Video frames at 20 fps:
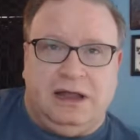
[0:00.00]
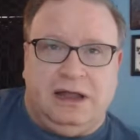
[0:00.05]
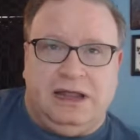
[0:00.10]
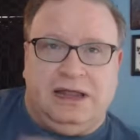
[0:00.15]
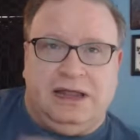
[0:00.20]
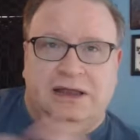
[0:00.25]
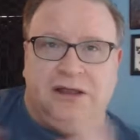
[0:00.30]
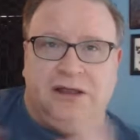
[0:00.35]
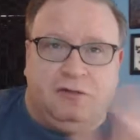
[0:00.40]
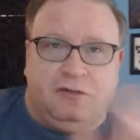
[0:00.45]

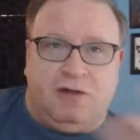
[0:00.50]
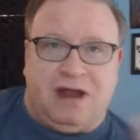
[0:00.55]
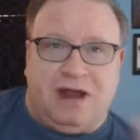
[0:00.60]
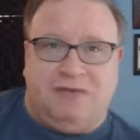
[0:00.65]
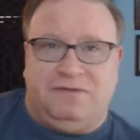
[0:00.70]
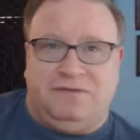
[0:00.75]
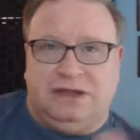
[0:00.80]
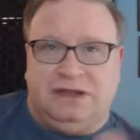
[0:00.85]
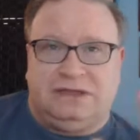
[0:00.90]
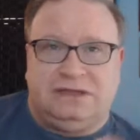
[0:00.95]
in the
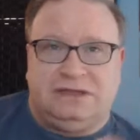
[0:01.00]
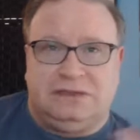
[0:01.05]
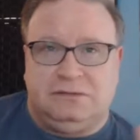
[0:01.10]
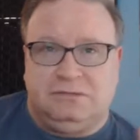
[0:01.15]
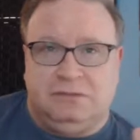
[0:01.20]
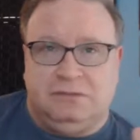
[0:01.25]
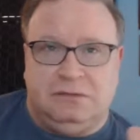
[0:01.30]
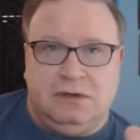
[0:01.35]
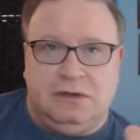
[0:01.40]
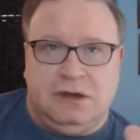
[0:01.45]
graphics
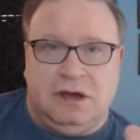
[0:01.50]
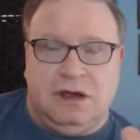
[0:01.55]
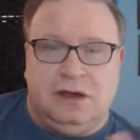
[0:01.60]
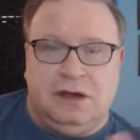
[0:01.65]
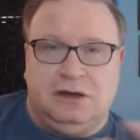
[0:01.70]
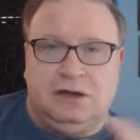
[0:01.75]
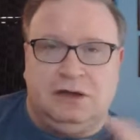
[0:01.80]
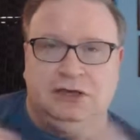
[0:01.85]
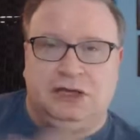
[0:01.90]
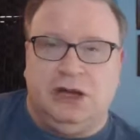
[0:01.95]

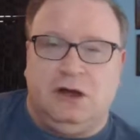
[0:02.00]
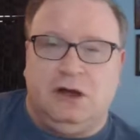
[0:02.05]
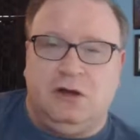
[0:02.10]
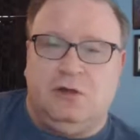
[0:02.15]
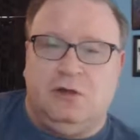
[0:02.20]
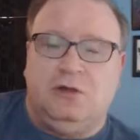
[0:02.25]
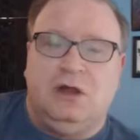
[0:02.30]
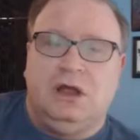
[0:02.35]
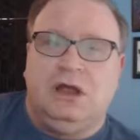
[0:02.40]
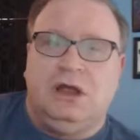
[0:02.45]
on the
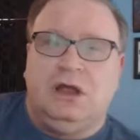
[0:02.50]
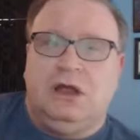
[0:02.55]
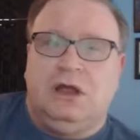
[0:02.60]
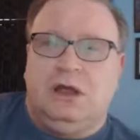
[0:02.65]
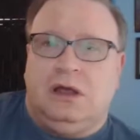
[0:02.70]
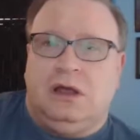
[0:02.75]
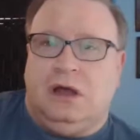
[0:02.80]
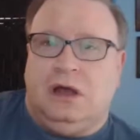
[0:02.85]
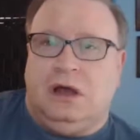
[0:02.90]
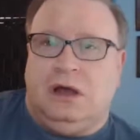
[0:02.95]
show,
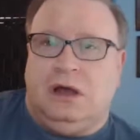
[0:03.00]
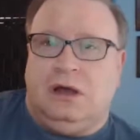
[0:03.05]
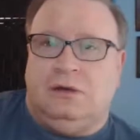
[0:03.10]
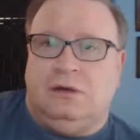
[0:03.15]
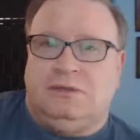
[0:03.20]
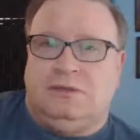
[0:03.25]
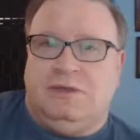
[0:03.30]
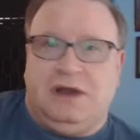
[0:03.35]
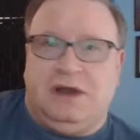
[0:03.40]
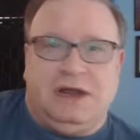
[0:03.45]

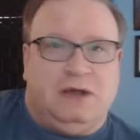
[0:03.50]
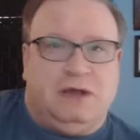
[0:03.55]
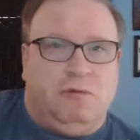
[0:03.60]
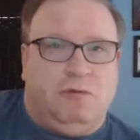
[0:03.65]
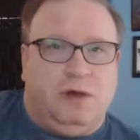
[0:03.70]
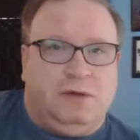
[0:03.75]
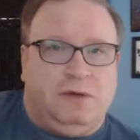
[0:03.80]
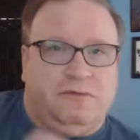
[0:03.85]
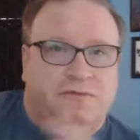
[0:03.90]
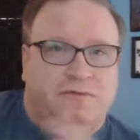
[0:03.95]
depending on
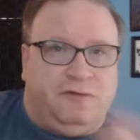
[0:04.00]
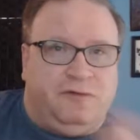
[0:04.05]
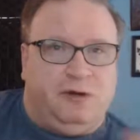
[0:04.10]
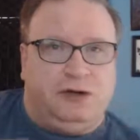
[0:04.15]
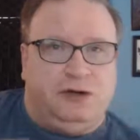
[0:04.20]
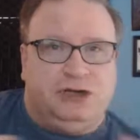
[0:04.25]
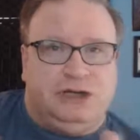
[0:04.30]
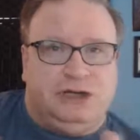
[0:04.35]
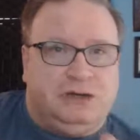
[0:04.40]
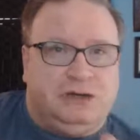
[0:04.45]
what
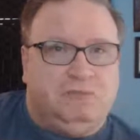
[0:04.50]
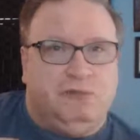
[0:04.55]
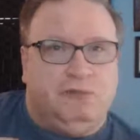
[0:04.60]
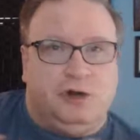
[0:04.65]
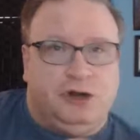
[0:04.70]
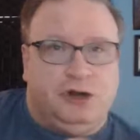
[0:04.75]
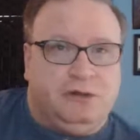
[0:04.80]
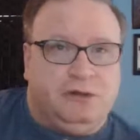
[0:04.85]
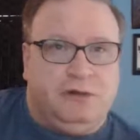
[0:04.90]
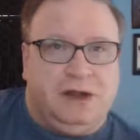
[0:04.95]
version
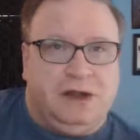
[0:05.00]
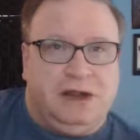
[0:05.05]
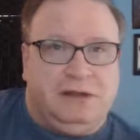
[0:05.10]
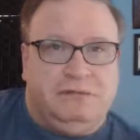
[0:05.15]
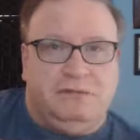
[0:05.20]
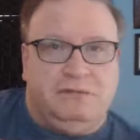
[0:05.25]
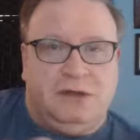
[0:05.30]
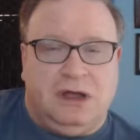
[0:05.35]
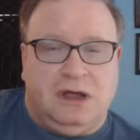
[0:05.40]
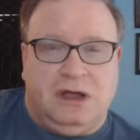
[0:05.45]
we're
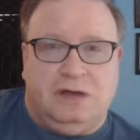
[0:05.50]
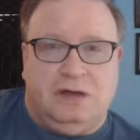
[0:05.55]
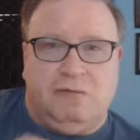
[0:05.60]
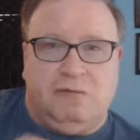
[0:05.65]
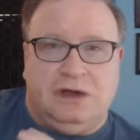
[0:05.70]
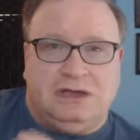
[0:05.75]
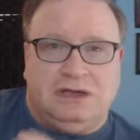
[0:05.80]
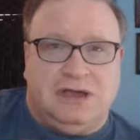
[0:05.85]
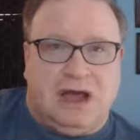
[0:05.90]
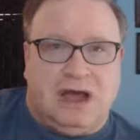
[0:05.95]
doing, on
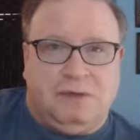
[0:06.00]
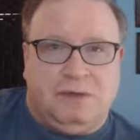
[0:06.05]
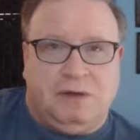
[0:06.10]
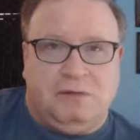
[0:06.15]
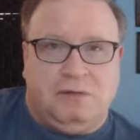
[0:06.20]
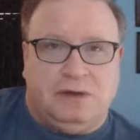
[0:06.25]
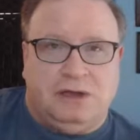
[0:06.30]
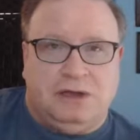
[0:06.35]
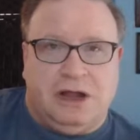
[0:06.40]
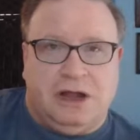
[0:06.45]
what topic
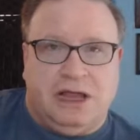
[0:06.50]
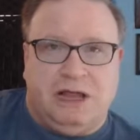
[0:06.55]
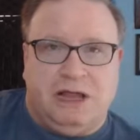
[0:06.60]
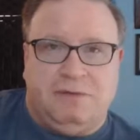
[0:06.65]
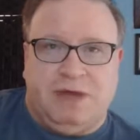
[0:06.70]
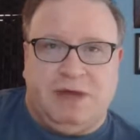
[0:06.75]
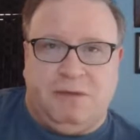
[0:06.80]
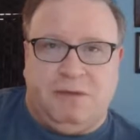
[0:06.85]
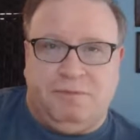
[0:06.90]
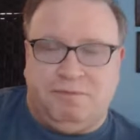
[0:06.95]
we're talking
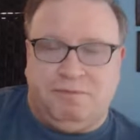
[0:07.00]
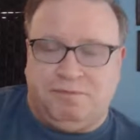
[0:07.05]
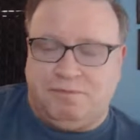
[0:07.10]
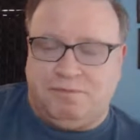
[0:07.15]
about.